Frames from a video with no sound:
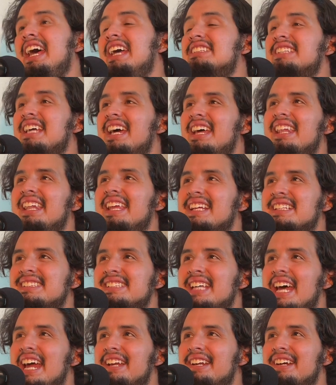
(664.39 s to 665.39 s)
It's kind of like
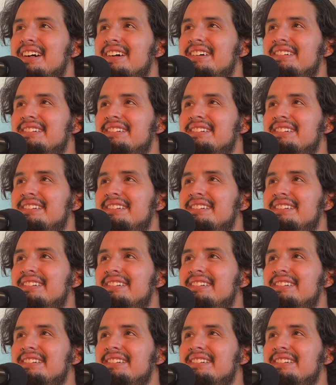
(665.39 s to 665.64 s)
Psycho.